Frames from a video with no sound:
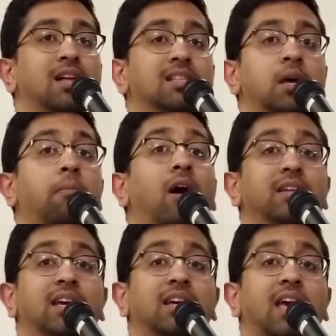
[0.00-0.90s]

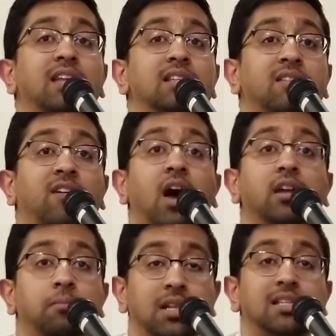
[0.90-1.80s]
demoniac and
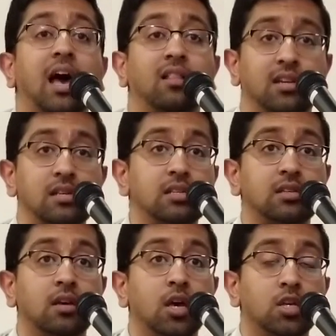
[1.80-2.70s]
divine
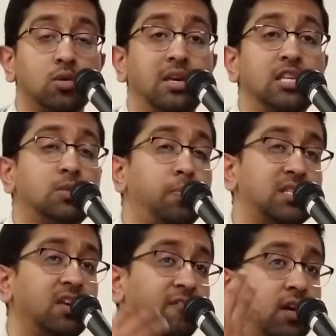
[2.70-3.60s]
mentalities. So he
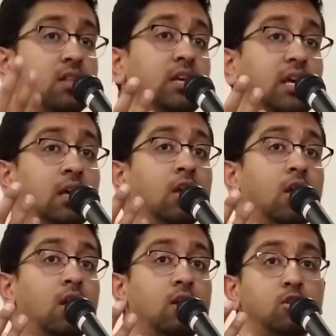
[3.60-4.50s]
specifically
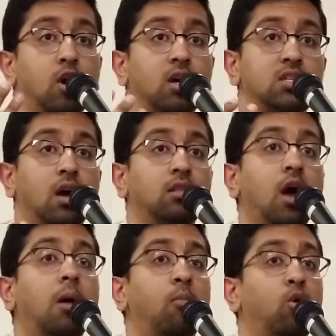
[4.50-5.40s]
talks a
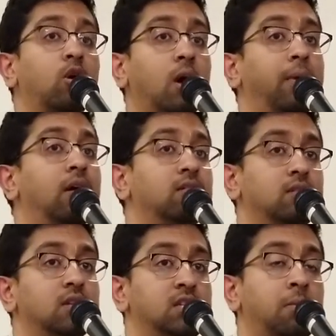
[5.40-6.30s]
lot more about
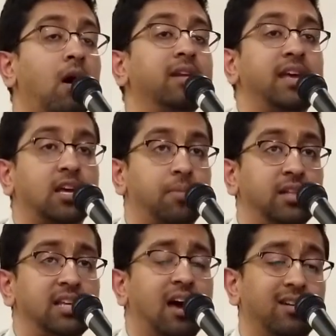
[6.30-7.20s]
demoniac
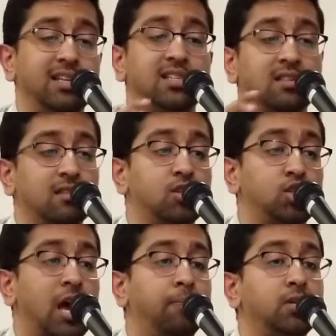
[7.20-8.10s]
mentalities in this
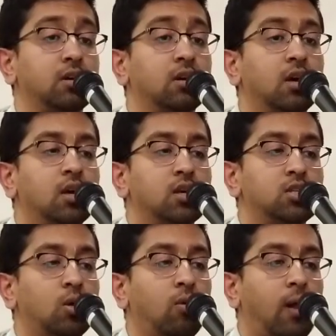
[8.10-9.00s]
chapter.
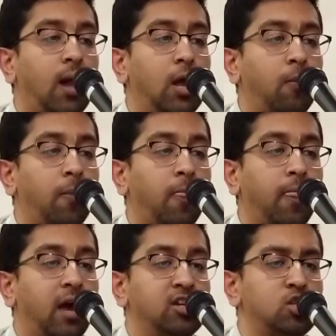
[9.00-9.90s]
So
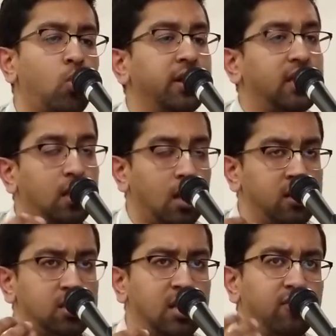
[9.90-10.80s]
I just want
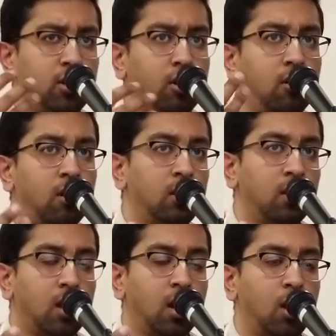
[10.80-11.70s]
to give a little
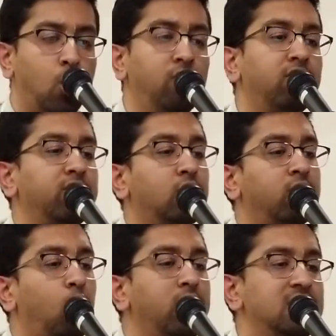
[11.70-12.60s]
overview
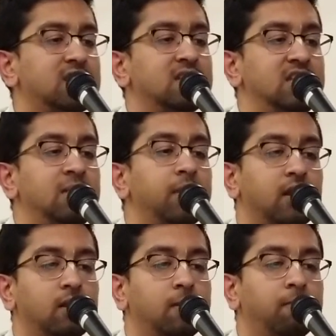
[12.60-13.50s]
of what is a
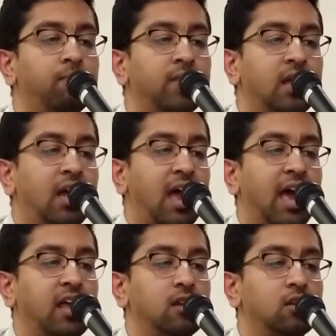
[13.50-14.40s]
demon,
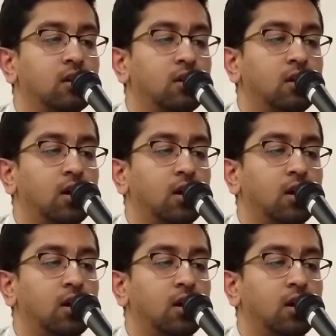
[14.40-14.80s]
and